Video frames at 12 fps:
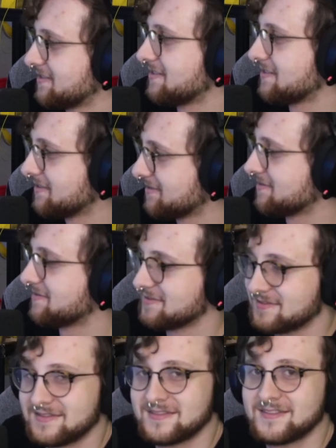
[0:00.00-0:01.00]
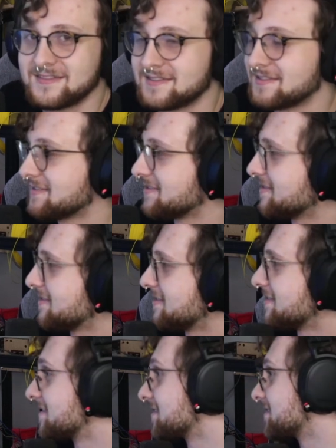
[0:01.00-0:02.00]
2 weeks. 2 days of
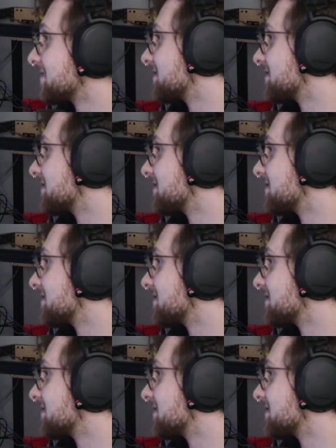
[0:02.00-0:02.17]
Warlords.